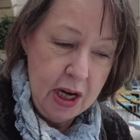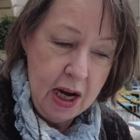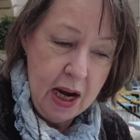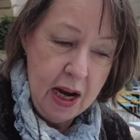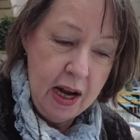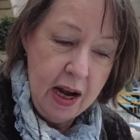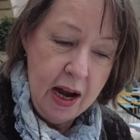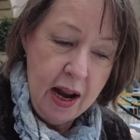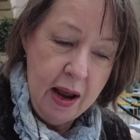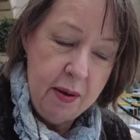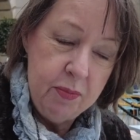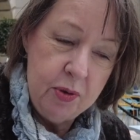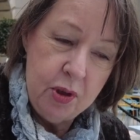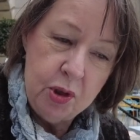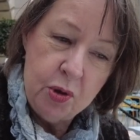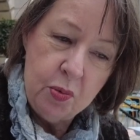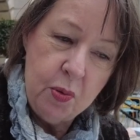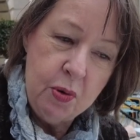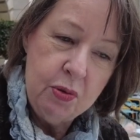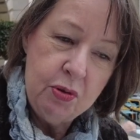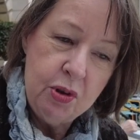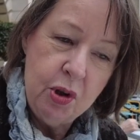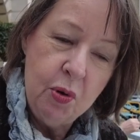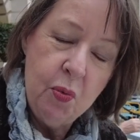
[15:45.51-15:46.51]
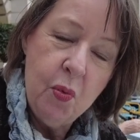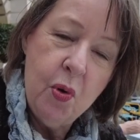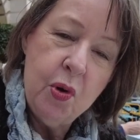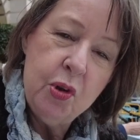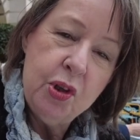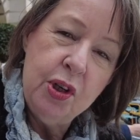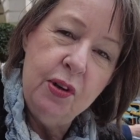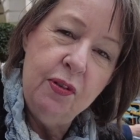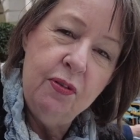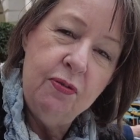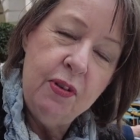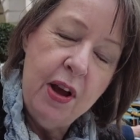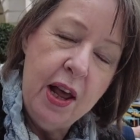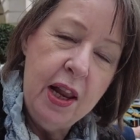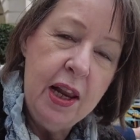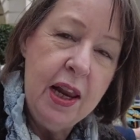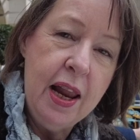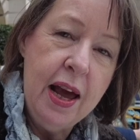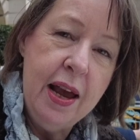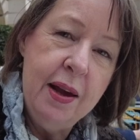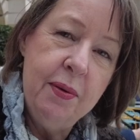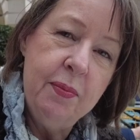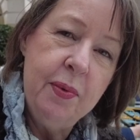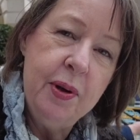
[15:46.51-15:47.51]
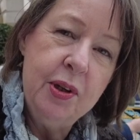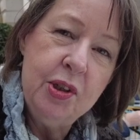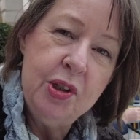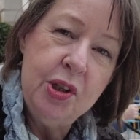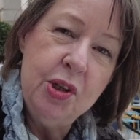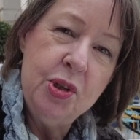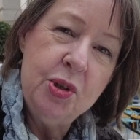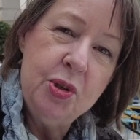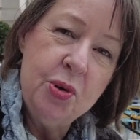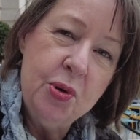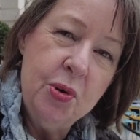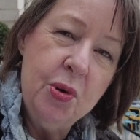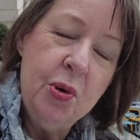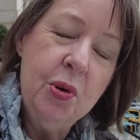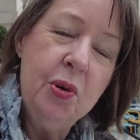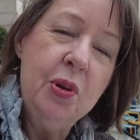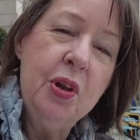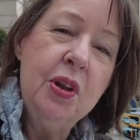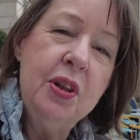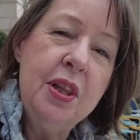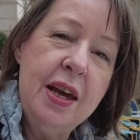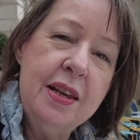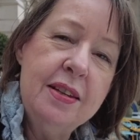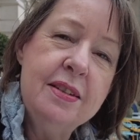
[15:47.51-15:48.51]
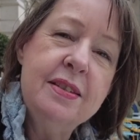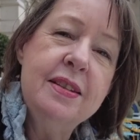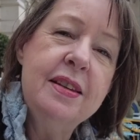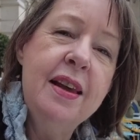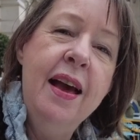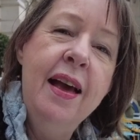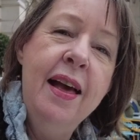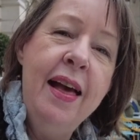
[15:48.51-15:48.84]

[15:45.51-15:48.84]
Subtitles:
I'm just wondering what she felt like when she saw that's